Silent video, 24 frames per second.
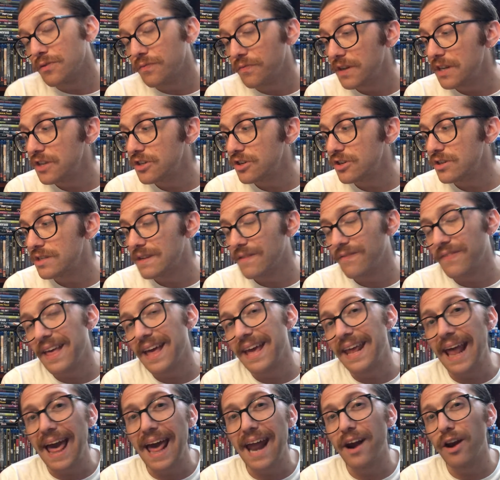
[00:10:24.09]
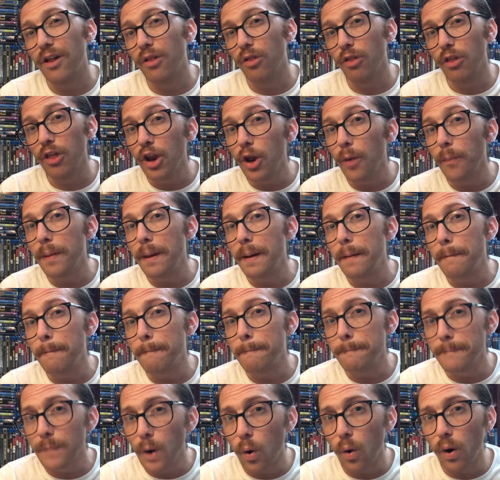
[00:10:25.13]
features if they had added a little bit
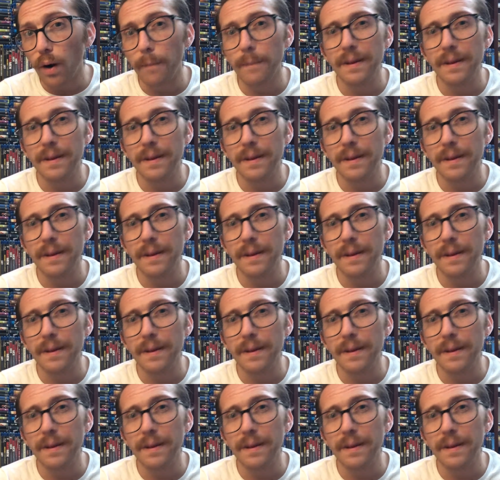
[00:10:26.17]
more,